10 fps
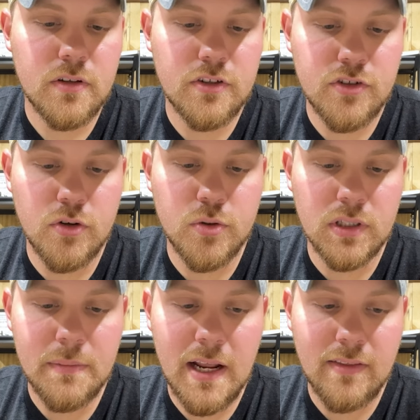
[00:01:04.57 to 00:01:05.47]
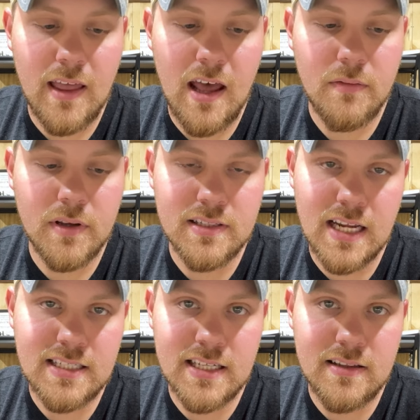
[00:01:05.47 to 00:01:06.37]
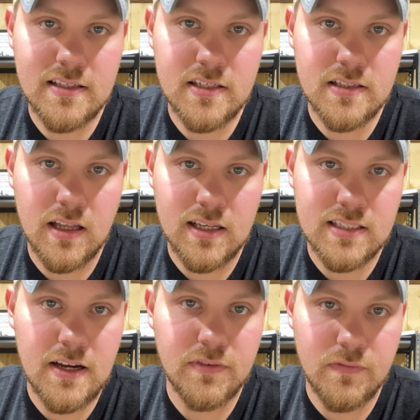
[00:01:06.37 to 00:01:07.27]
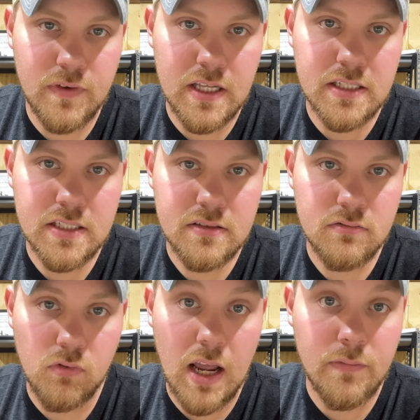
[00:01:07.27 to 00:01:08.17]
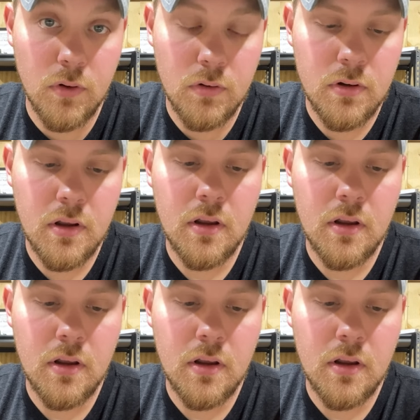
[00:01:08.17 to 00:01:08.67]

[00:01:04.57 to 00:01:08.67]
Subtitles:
And so to eliminate that, because I see this as like a self-defense rifle,